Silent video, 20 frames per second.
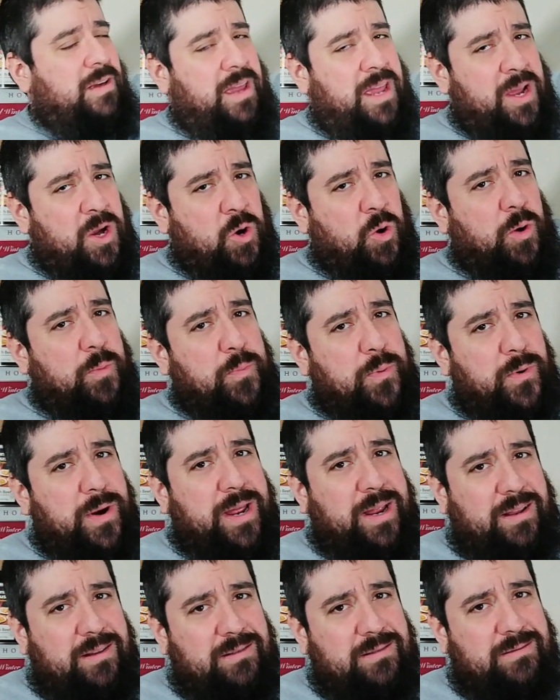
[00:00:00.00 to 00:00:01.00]

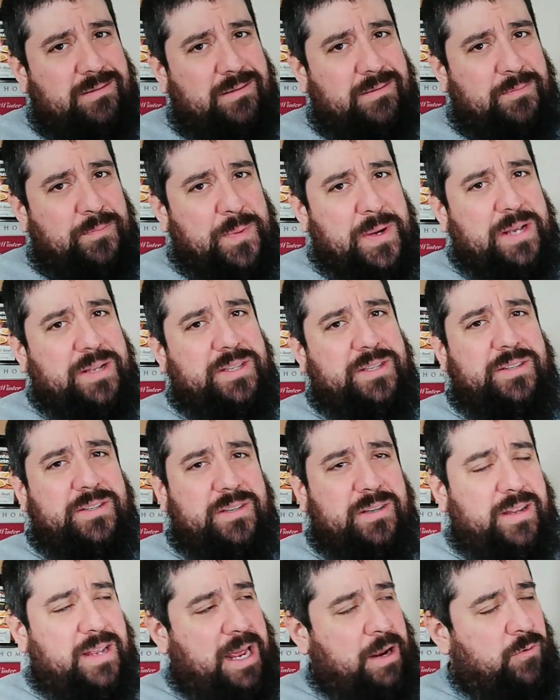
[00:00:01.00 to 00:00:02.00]
Incorporate
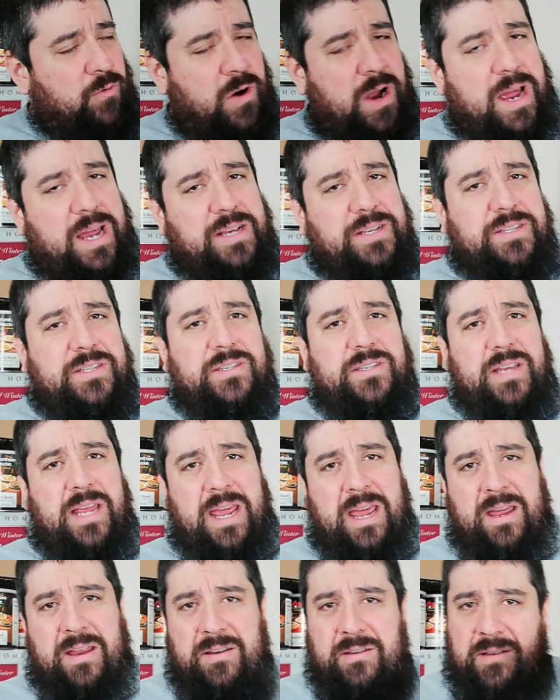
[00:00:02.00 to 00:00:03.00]
beans and rice
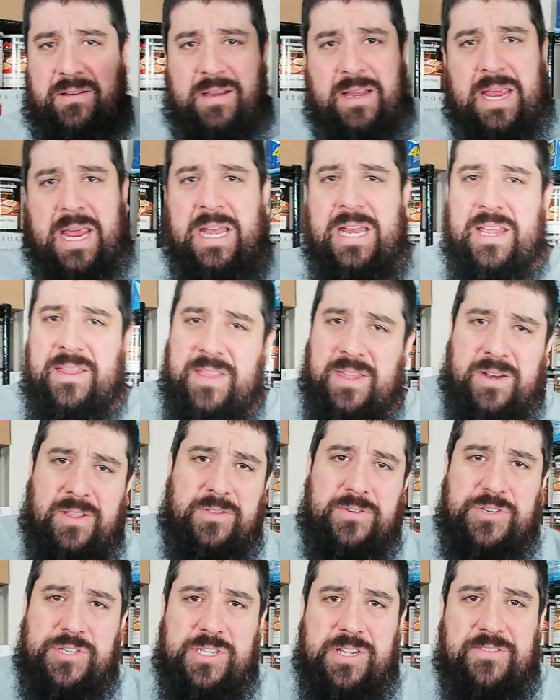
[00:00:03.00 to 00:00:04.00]
and any of that
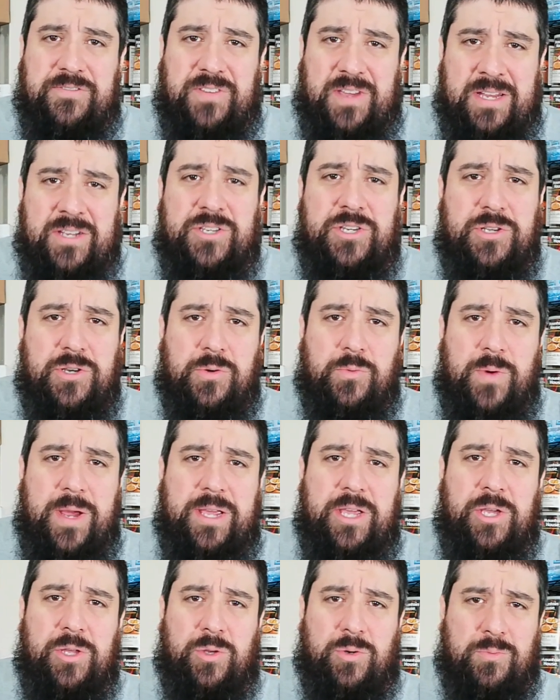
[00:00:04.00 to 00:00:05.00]
other stuff into your
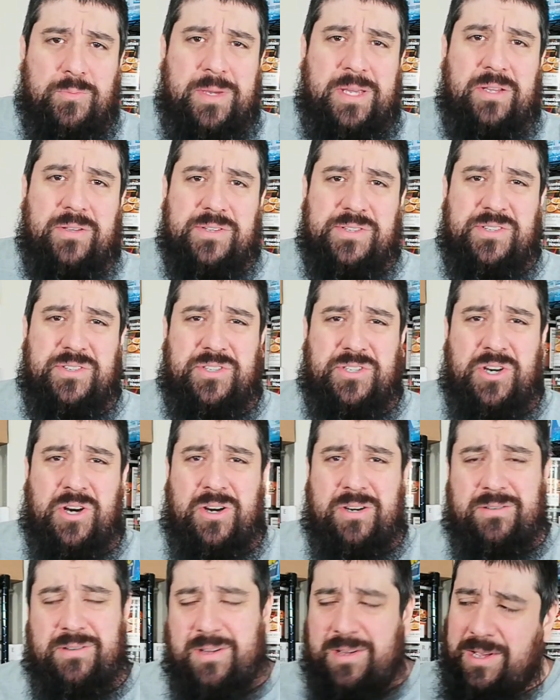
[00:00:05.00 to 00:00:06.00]
regular meals.
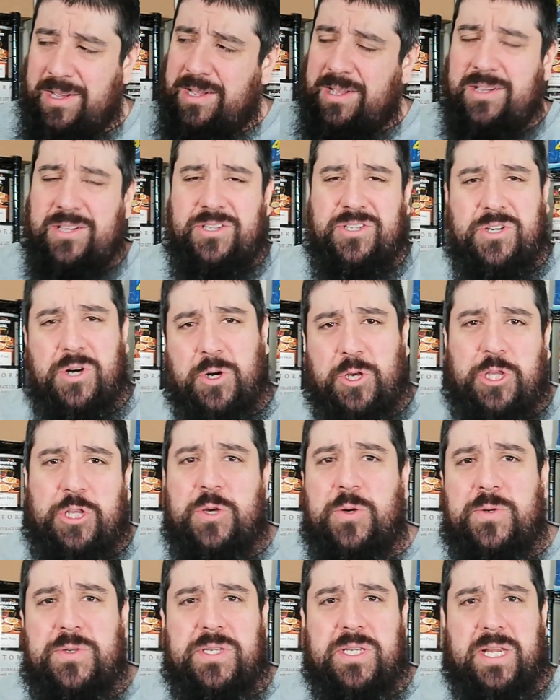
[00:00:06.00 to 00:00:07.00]
Start
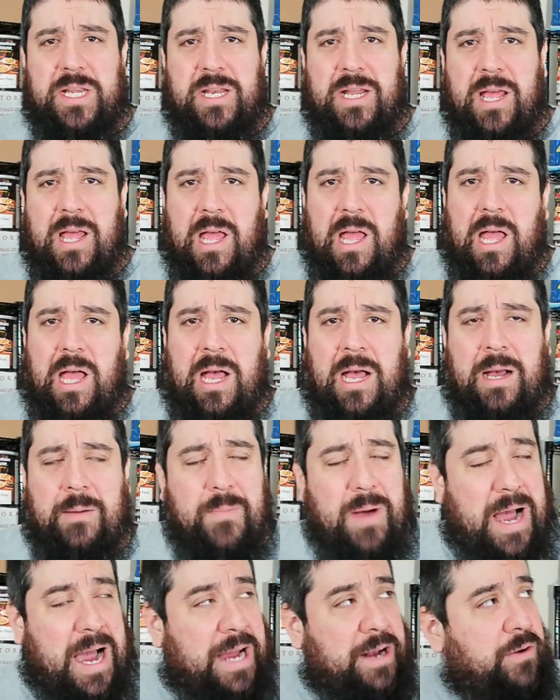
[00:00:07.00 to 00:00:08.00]
using it.
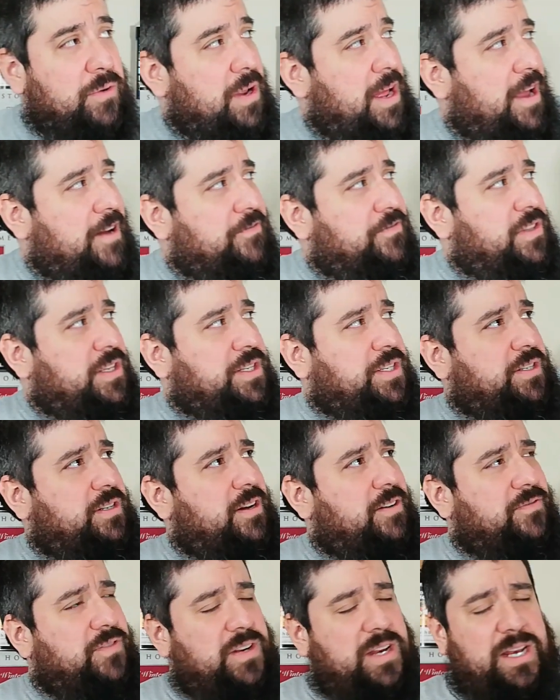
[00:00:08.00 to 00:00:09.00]
I don't have this
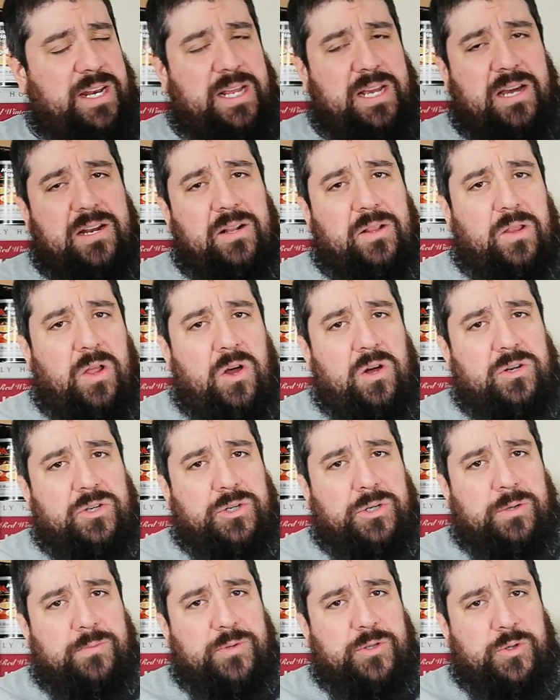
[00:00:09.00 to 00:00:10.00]
stuff in any kind of
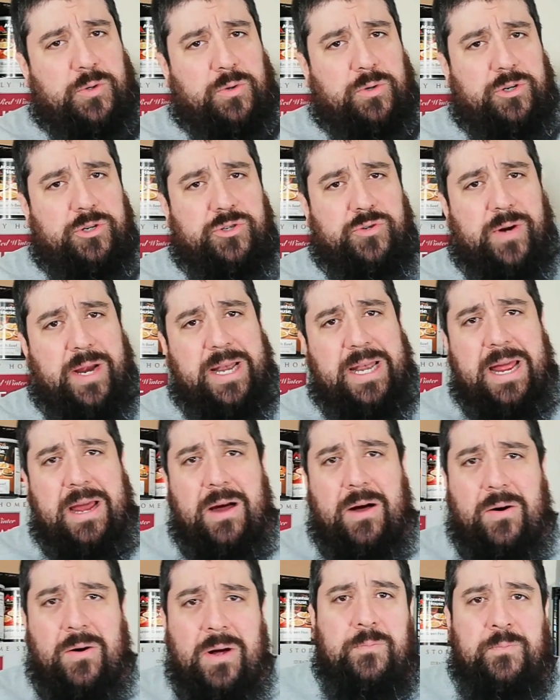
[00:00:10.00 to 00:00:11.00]
long-term storage right
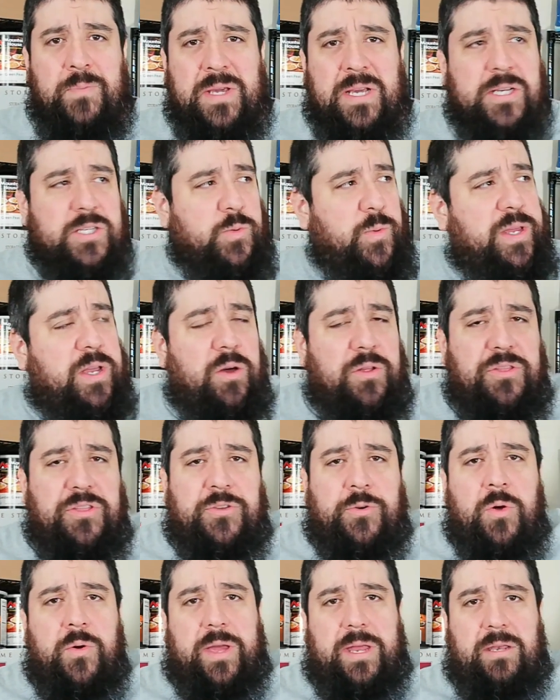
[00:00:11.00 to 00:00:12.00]
now because we go
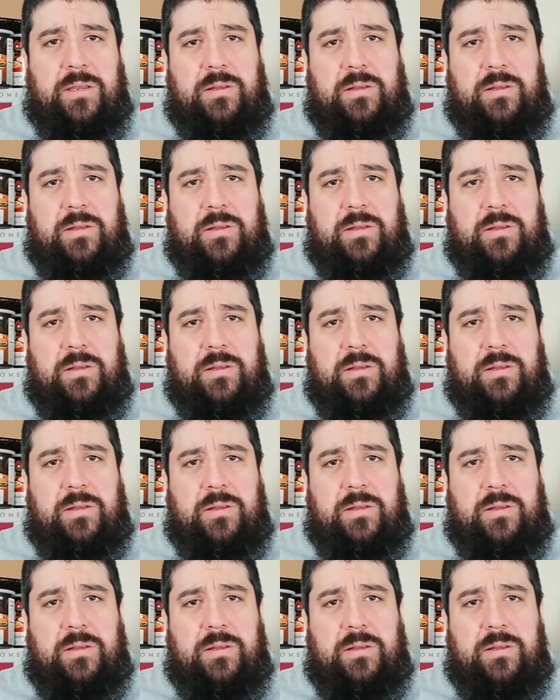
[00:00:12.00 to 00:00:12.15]
through it.